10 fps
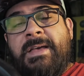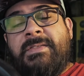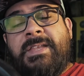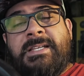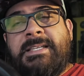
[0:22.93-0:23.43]

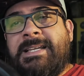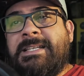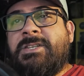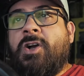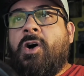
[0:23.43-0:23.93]
This
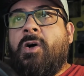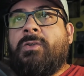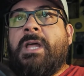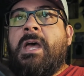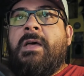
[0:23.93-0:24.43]
is
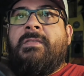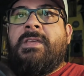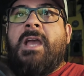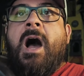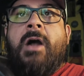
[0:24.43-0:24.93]
called
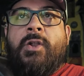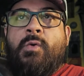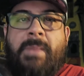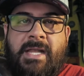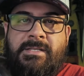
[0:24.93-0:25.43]
the
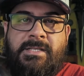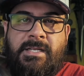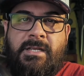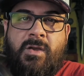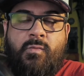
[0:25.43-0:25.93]

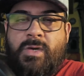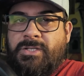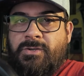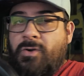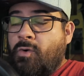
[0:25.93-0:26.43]
Onomancy
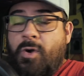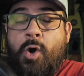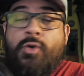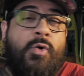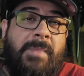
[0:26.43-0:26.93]
Wizard, or
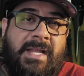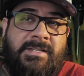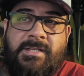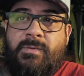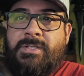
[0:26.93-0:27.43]

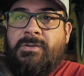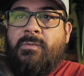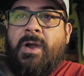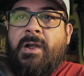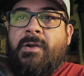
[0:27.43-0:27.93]
Onomancy Wizard,
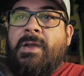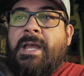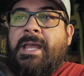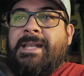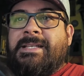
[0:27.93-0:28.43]
where
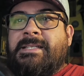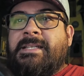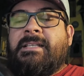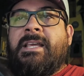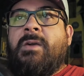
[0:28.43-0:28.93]
it is
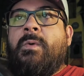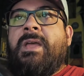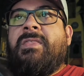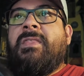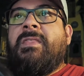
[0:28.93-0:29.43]
dealing
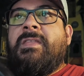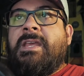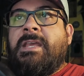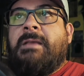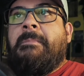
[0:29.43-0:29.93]
with
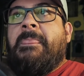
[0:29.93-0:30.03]
the